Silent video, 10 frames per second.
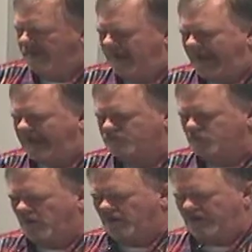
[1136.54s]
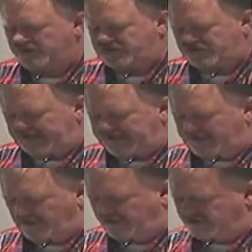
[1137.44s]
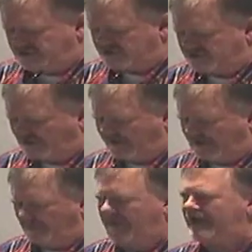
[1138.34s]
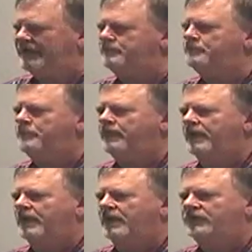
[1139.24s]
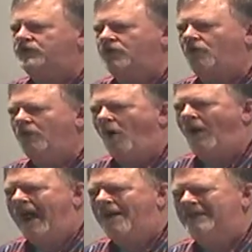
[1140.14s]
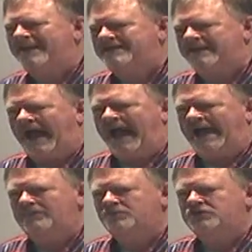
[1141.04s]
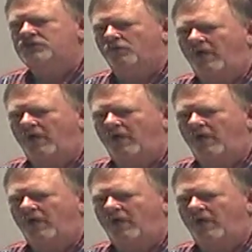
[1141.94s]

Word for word: And as we're going to see here in just a little bit, do you know how many times the